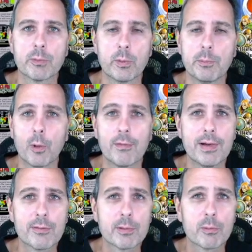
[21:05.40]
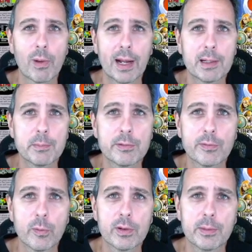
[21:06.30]
for one more. I've never ran it
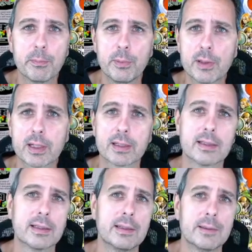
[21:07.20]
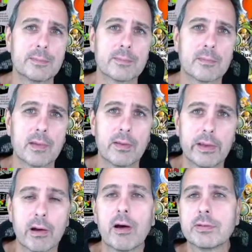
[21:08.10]
before. The book,
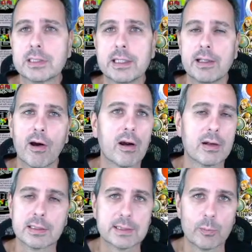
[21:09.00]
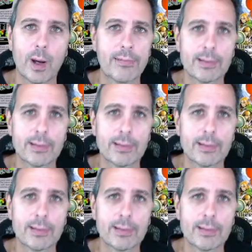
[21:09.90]
the obviously the art is why